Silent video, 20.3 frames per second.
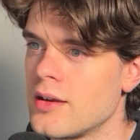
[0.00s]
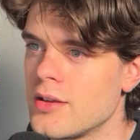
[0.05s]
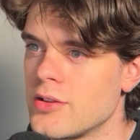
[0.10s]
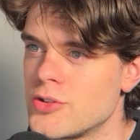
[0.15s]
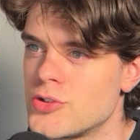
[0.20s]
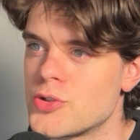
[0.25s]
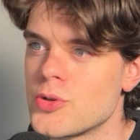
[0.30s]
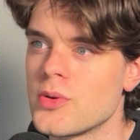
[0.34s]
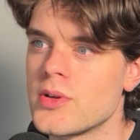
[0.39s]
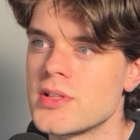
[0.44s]

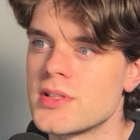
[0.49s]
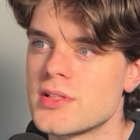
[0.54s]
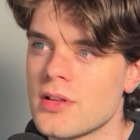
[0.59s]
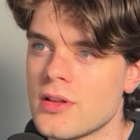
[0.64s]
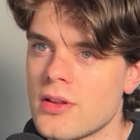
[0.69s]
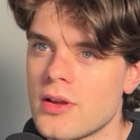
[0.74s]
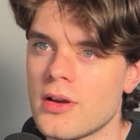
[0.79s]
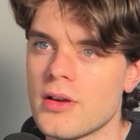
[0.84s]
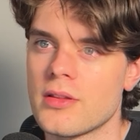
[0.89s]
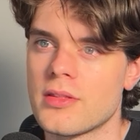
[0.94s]
Joins
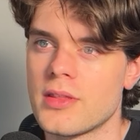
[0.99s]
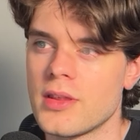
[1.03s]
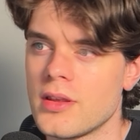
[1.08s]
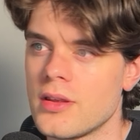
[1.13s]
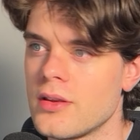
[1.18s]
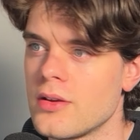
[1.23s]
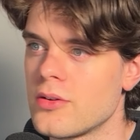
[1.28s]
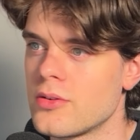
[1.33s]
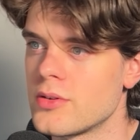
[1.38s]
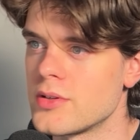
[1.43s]
along
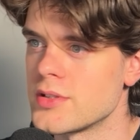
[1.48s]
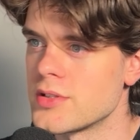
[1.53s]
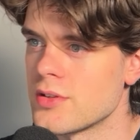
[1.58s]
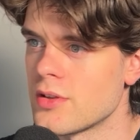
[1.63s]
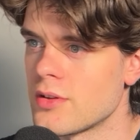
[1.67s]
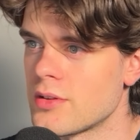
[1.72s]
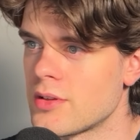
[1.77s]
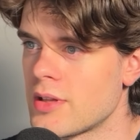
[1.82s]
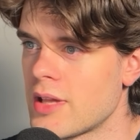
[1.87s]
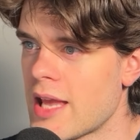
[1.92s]
the
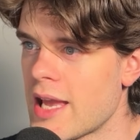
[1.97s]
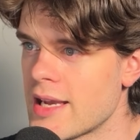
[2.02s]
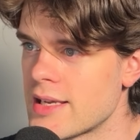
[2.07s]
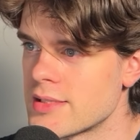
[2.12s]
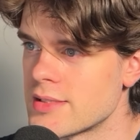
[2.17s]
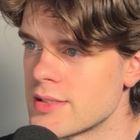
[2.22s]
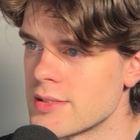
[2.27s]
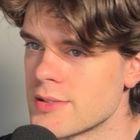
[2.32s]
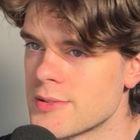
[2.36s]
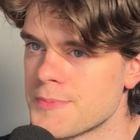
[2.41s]
horizontal
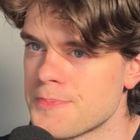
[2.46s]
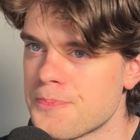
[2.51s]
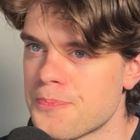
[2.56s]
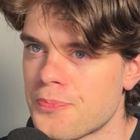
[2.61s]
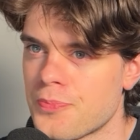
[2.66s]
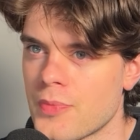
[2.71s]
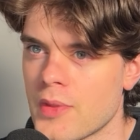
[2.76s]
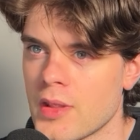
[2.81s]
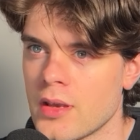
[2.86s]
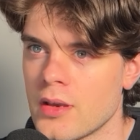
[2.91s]
axis.
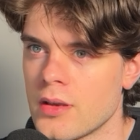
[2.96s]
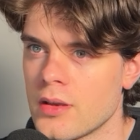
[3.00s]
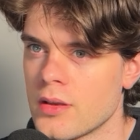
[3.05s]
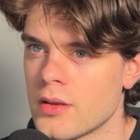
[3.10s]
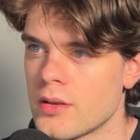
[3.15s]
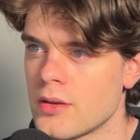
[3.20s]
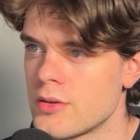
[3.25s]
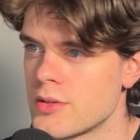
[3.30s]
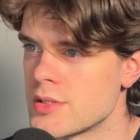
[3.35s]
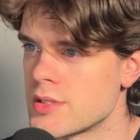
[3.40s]

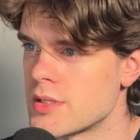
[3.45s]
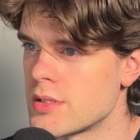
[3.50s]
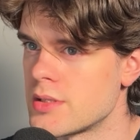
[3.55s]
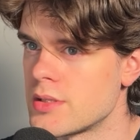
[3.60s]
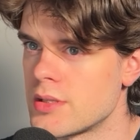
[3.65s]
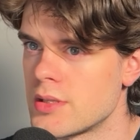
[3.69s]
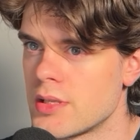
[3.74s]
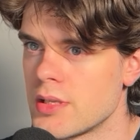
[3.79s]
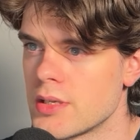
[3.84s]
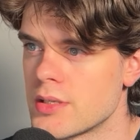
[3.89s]
Here's
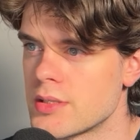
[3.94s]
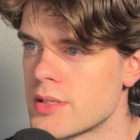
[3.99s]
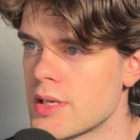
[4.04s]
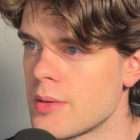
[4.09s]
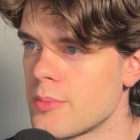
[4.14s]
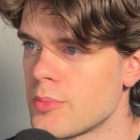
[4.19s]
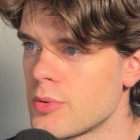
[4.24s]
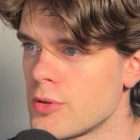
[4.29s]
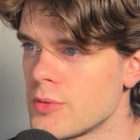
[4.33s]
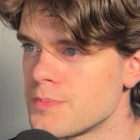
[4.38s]
the
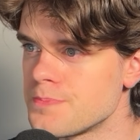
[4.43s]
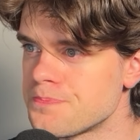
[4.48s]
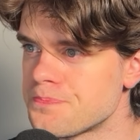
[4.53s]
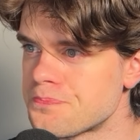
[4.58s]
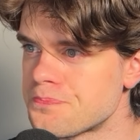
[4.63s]
example.